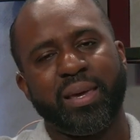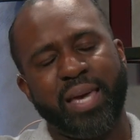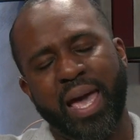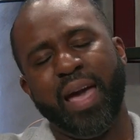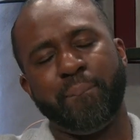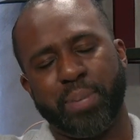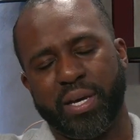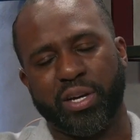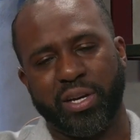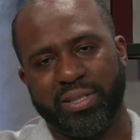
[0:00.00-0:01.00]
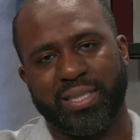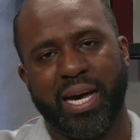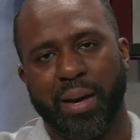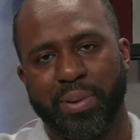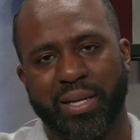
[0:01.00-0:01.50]
can't be a good
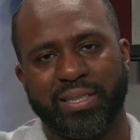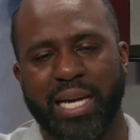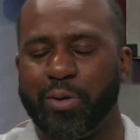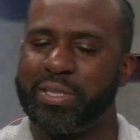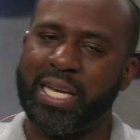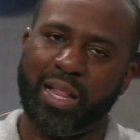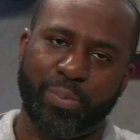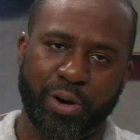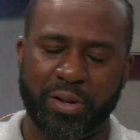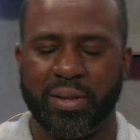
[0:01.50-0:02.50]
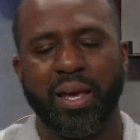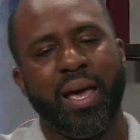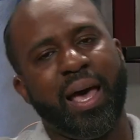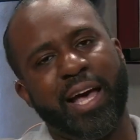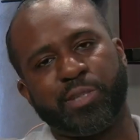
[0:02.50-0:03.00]
sign because Tyrese Haliburton
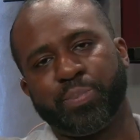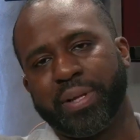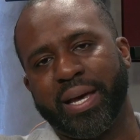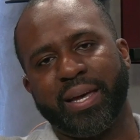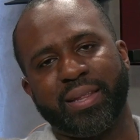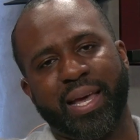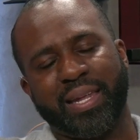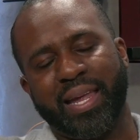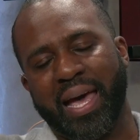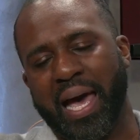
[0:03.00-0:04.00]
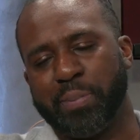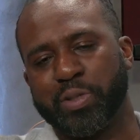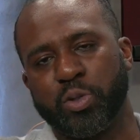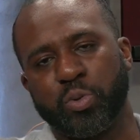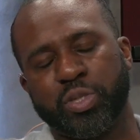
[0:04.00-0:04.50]
has played like an
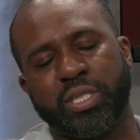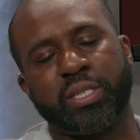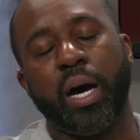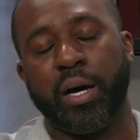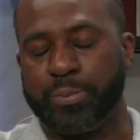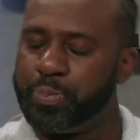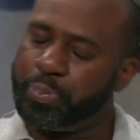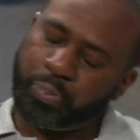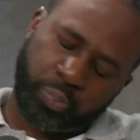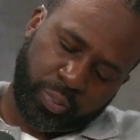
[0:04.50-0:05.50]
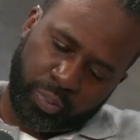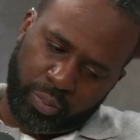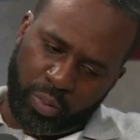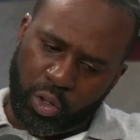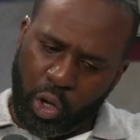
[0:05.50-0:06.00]
absolute stud
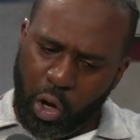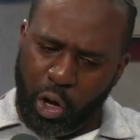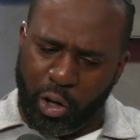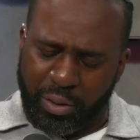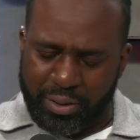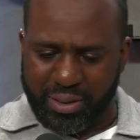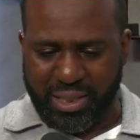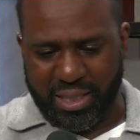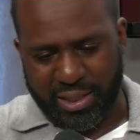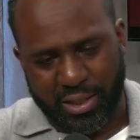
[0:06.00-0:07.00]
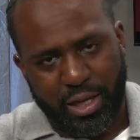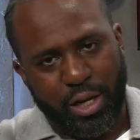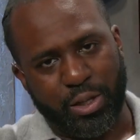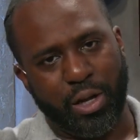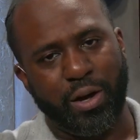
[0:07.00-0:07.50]
all season
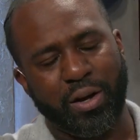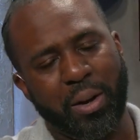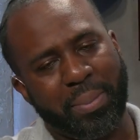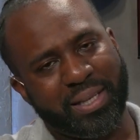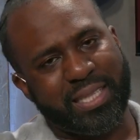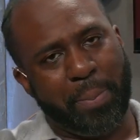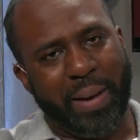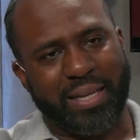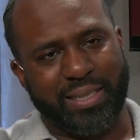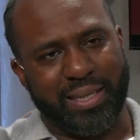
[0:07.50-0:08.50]
long. But let's get back to